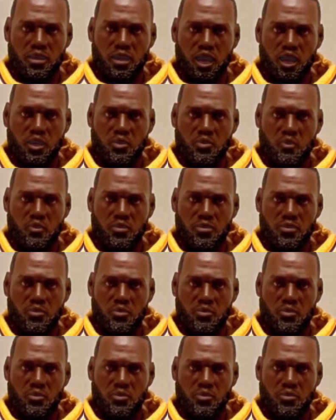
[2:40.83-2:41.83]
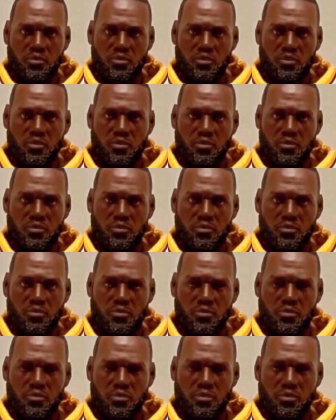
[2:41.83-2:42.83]
but it has a whole different feel.
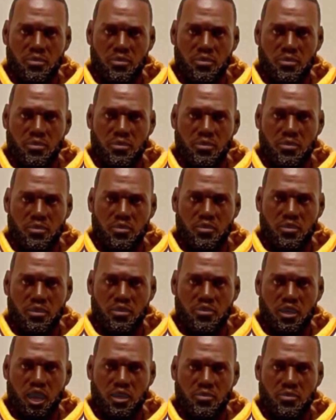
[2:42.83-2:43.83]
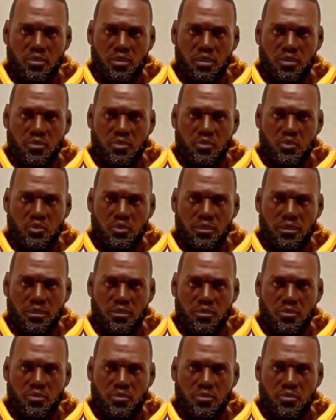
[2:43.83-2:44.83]
Another Roland
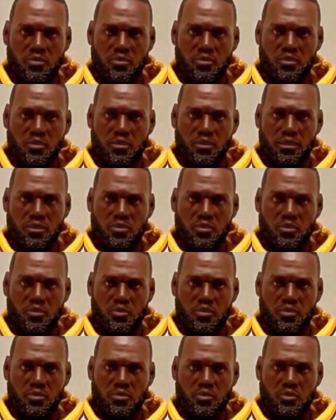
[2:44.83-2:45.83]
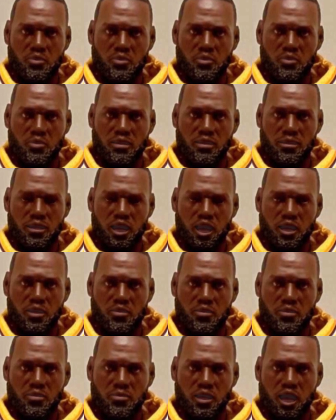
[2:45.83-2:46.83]
machine that Madlib used was the Roland
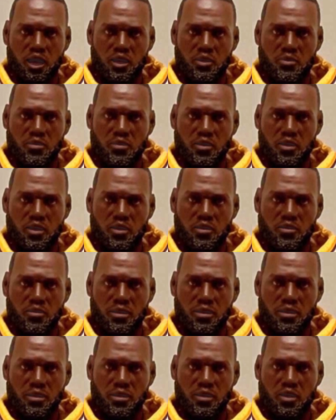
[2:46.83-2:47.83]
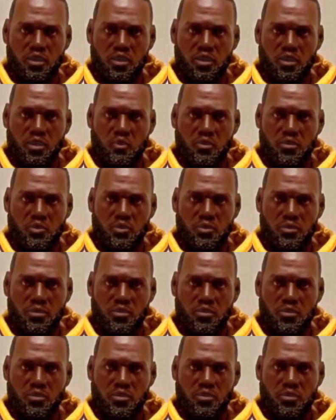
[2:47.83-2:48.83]
CR8000 Compu Rhythm drum
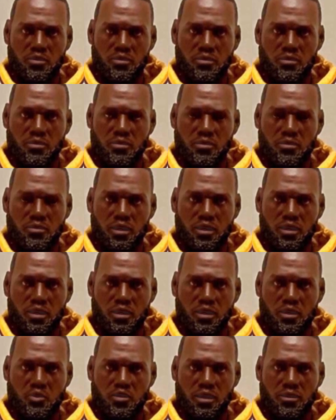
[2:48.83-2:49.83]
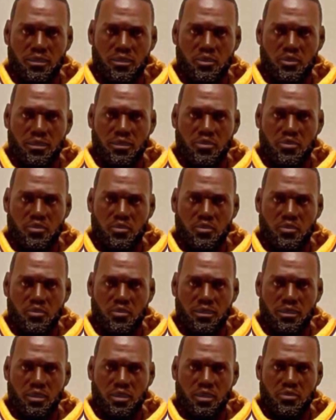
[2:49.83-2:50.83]
machine. This can be seen in the
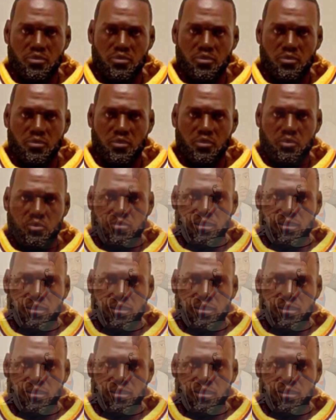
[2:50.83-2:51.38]
background of this